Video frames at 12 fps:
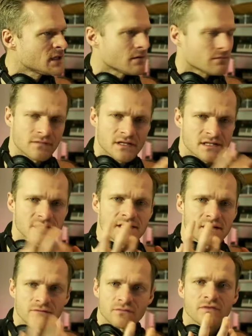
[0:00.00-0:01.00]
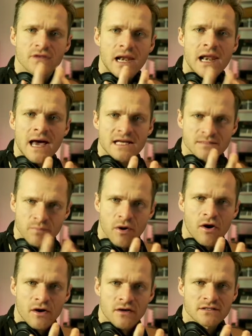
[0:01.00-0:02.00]
yeah, this is the last
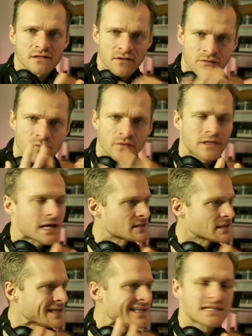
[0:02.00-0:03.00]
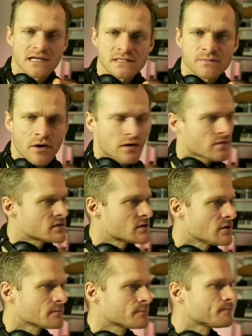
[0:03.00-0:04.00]
part, the last intense part of the
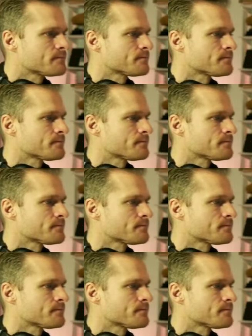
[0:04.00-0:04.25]
song.